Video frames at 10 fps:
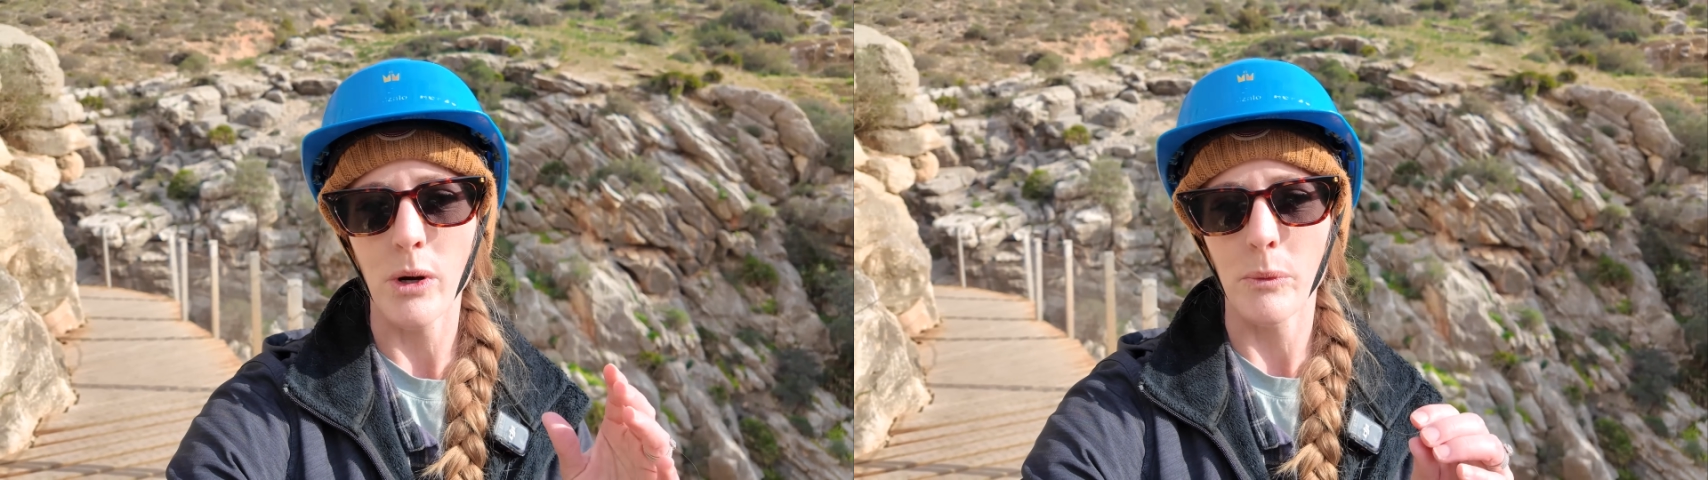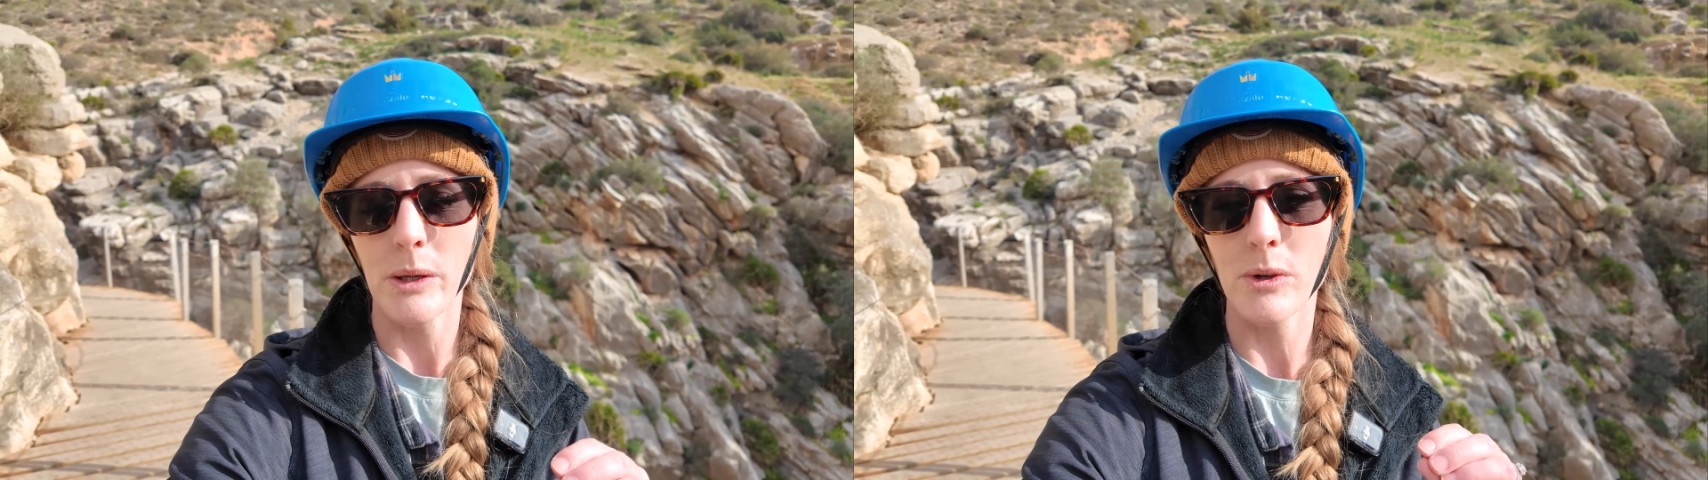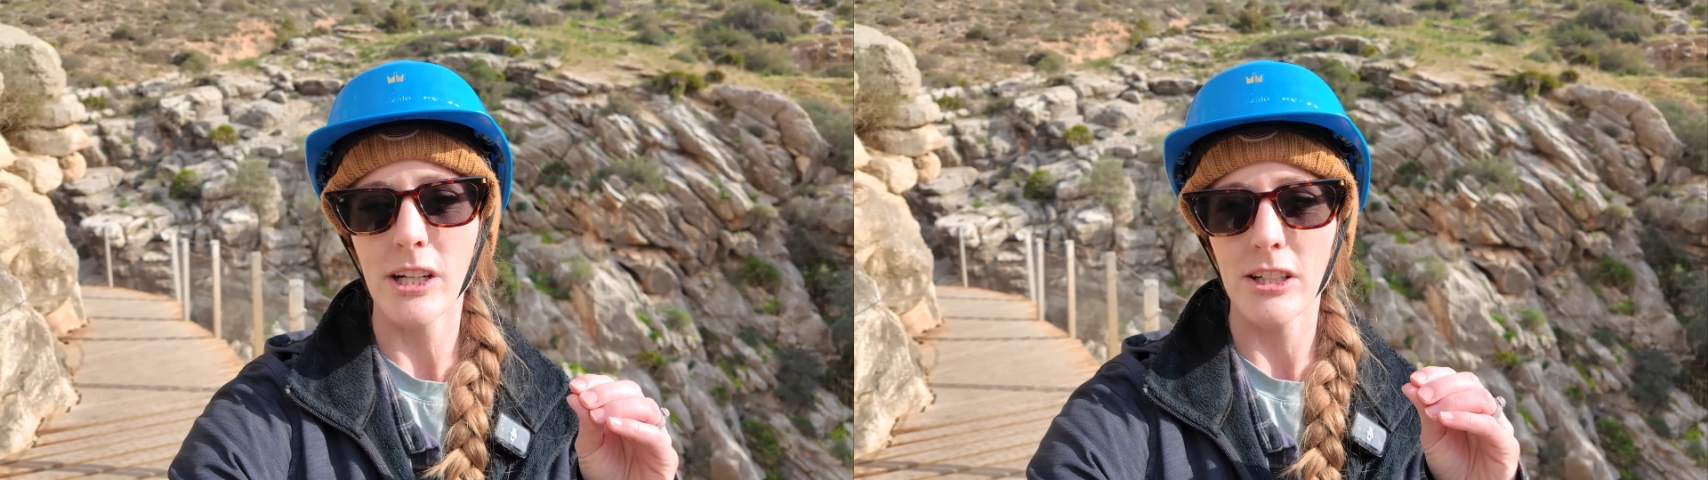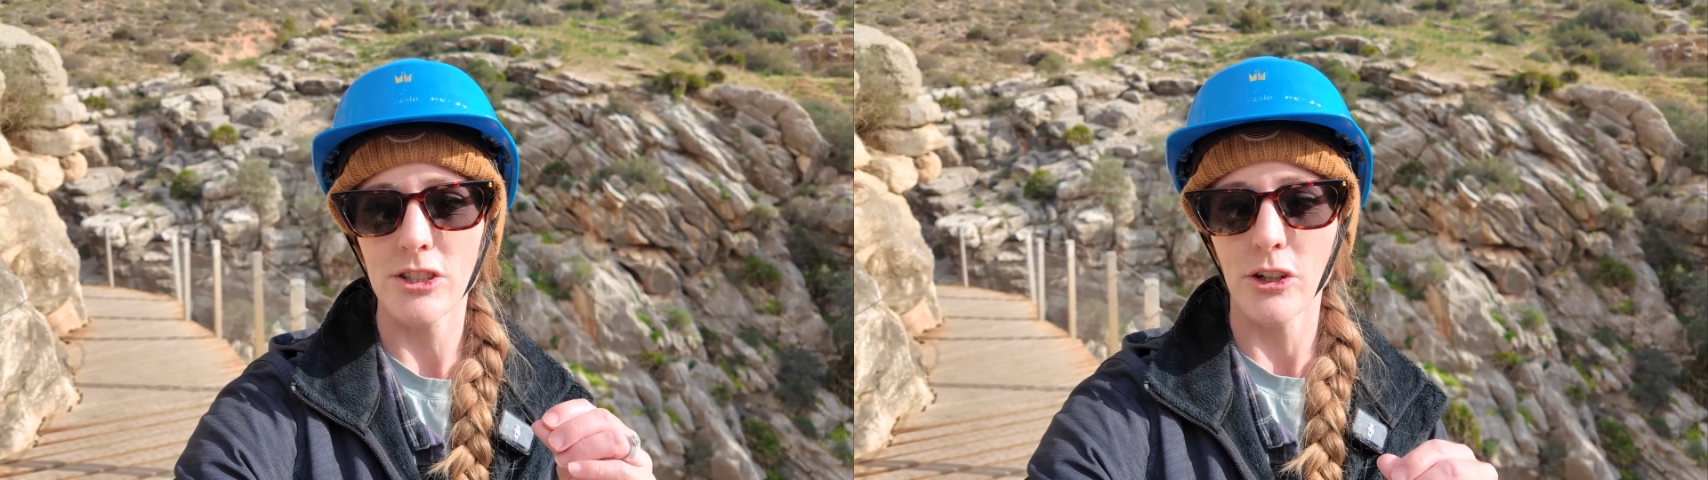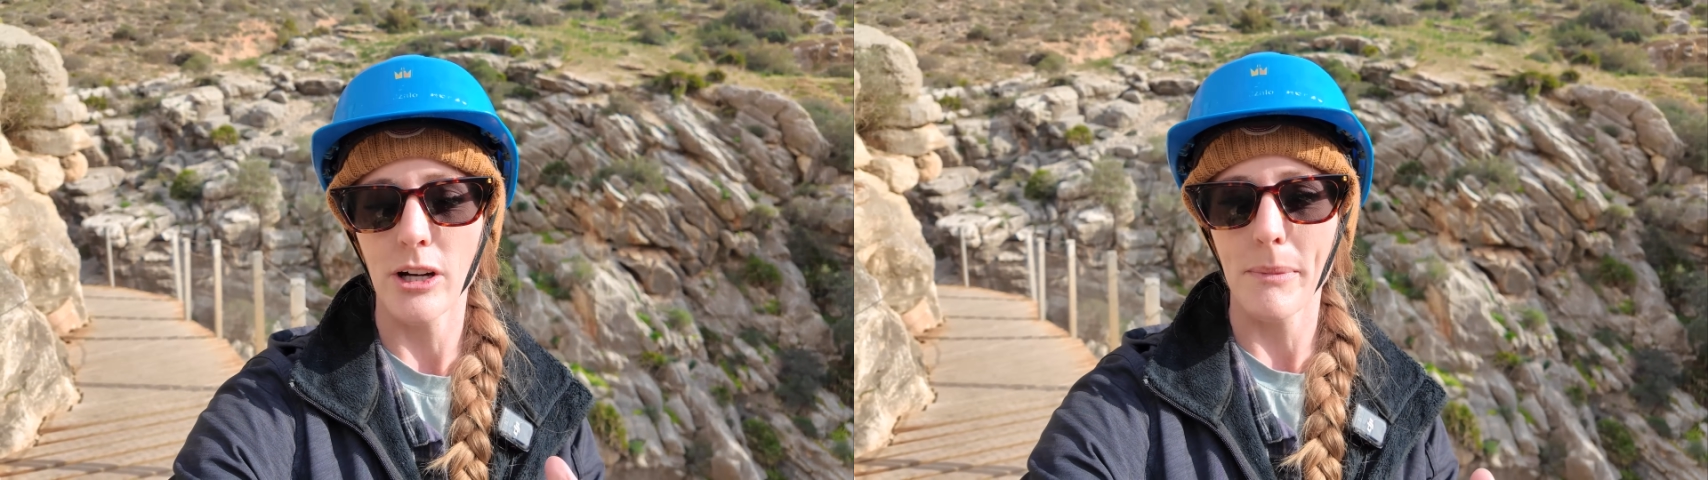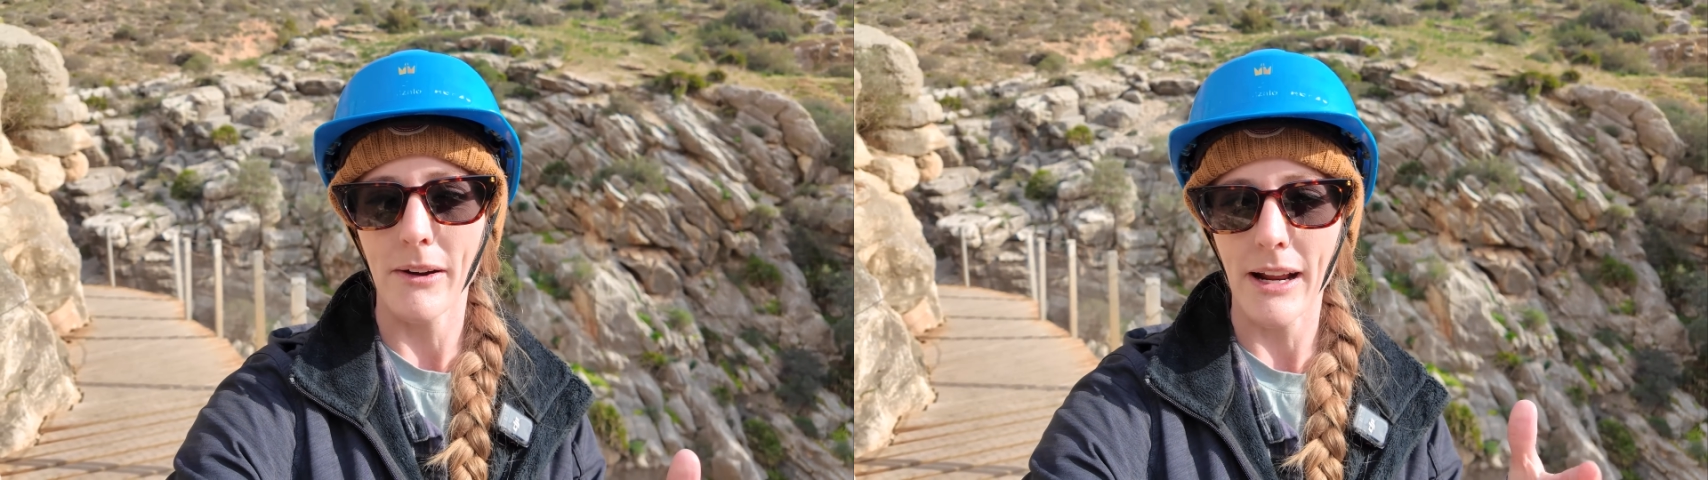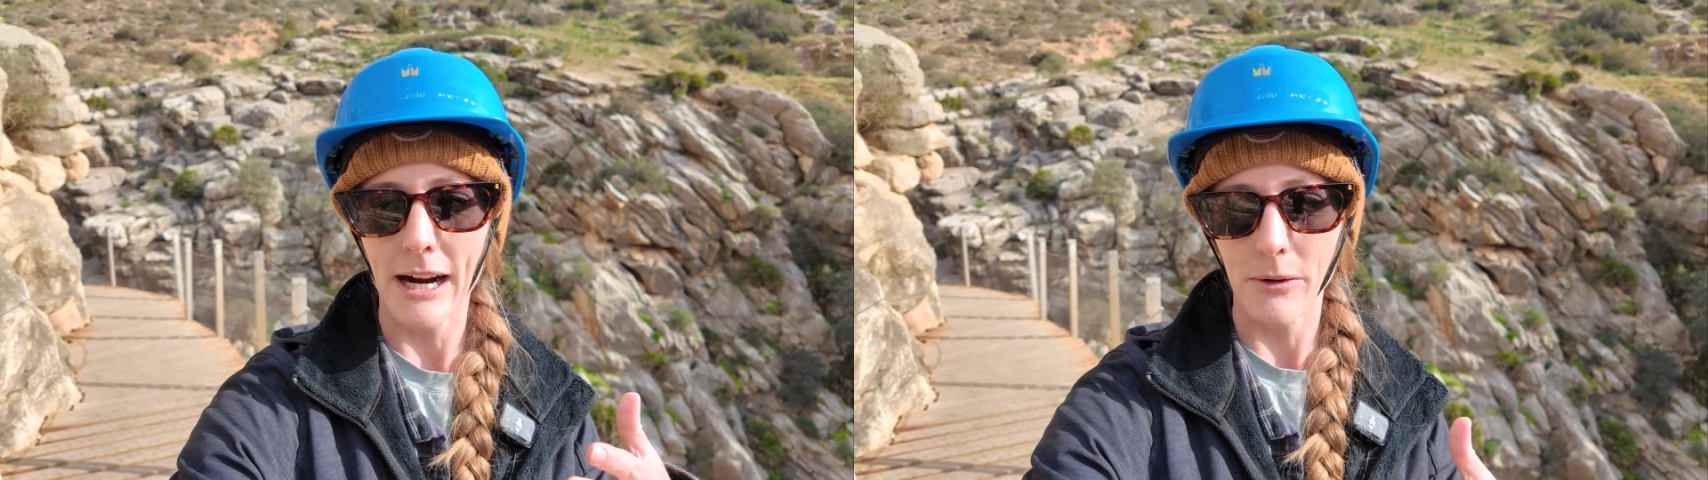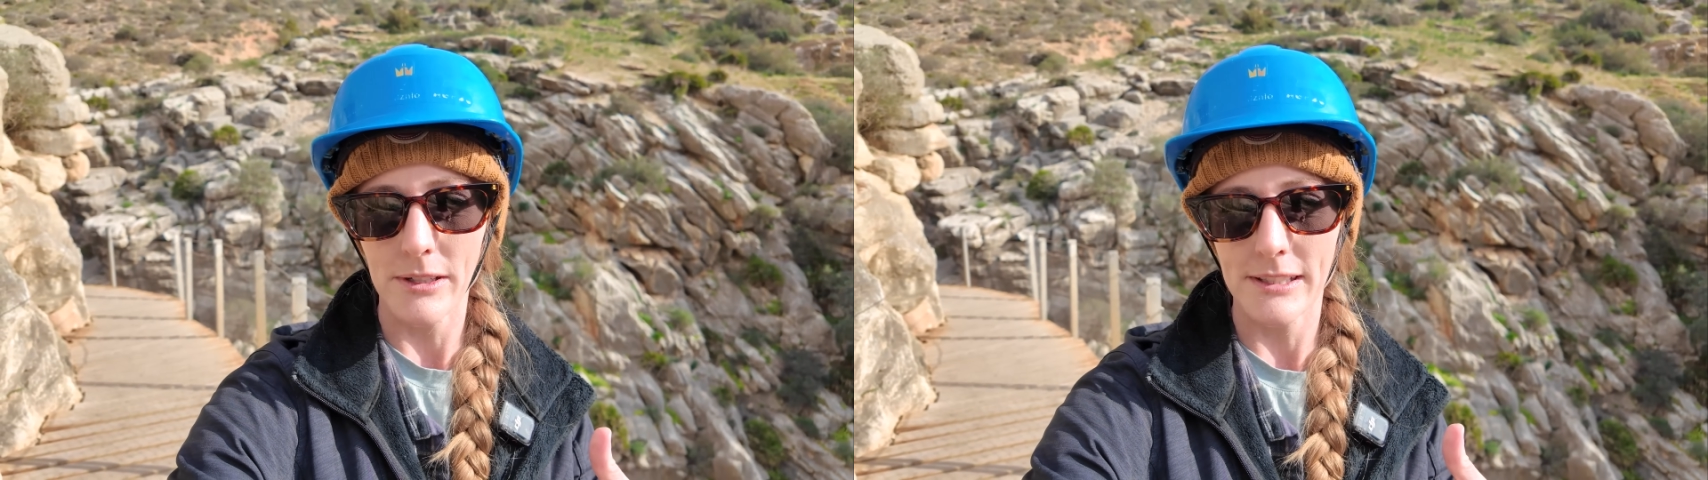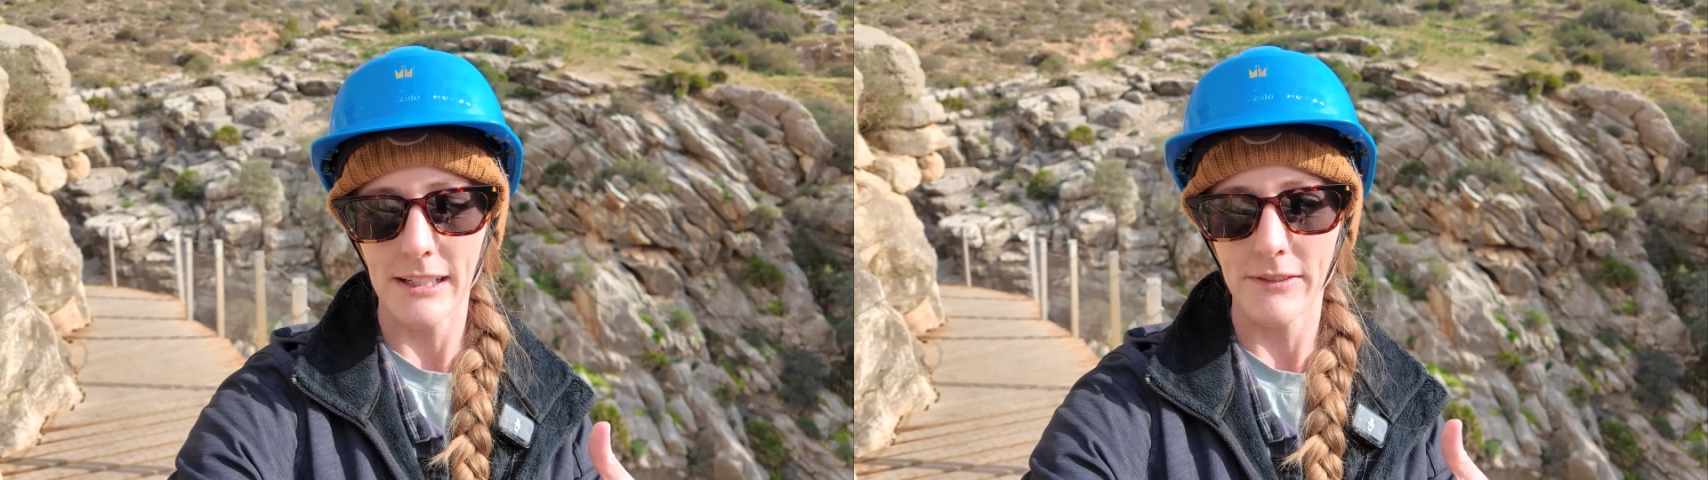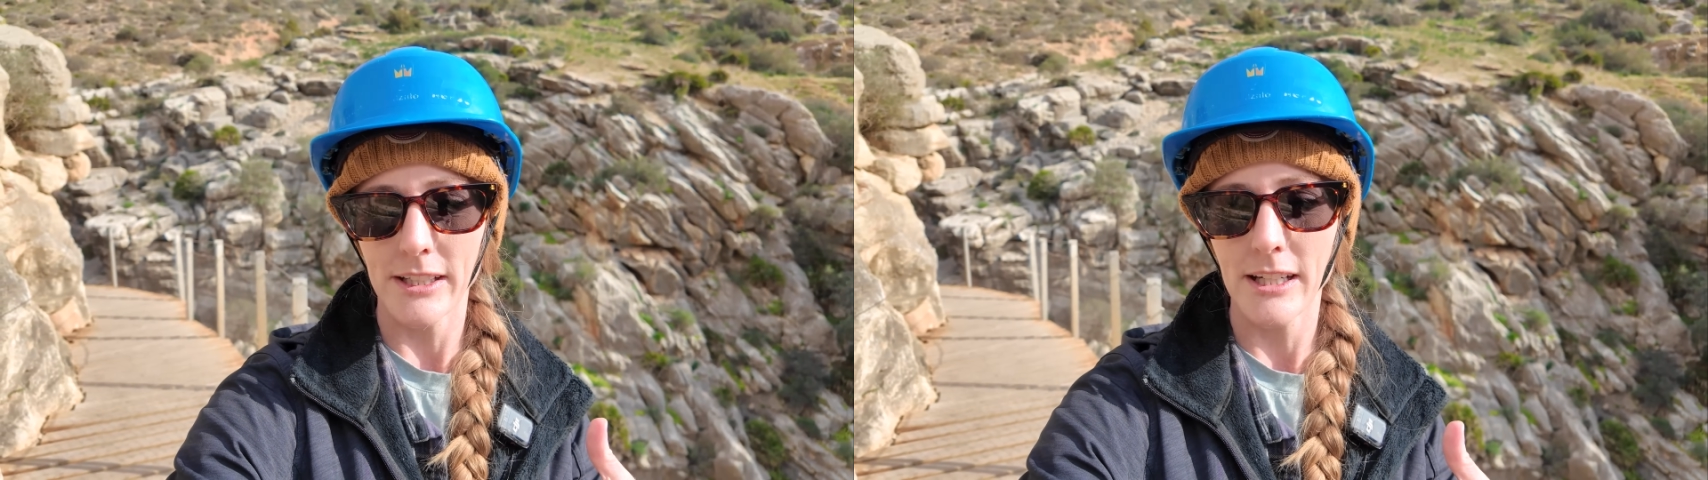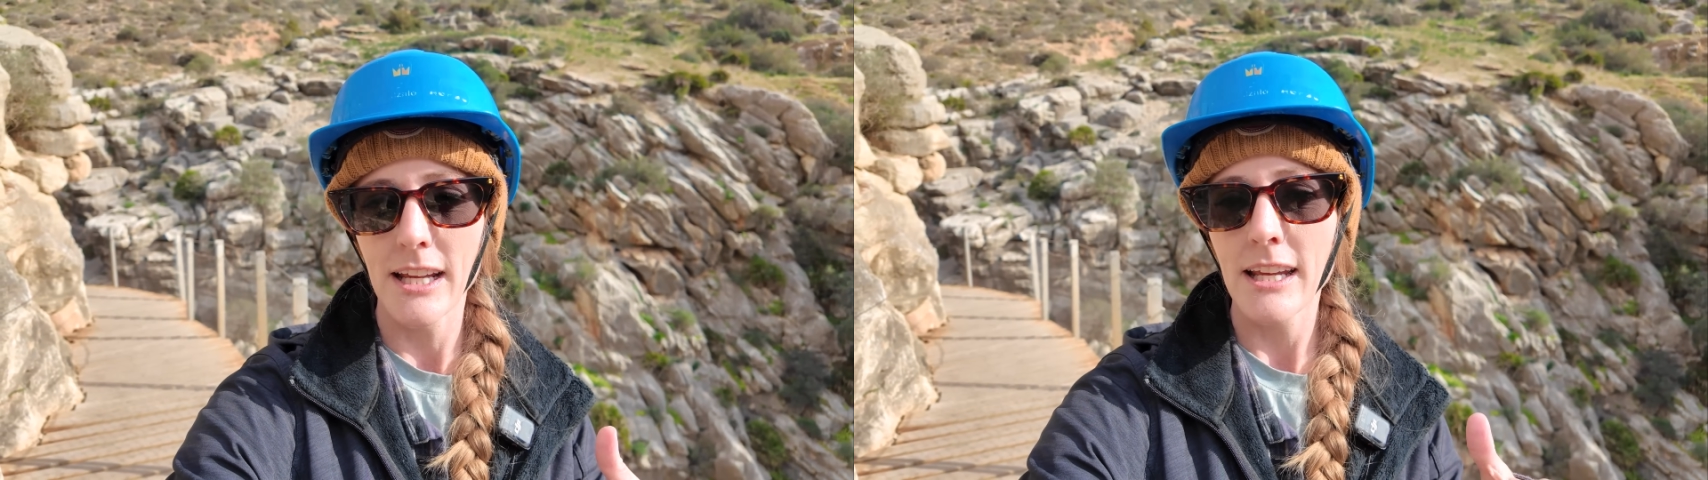where we were concerned about our safety.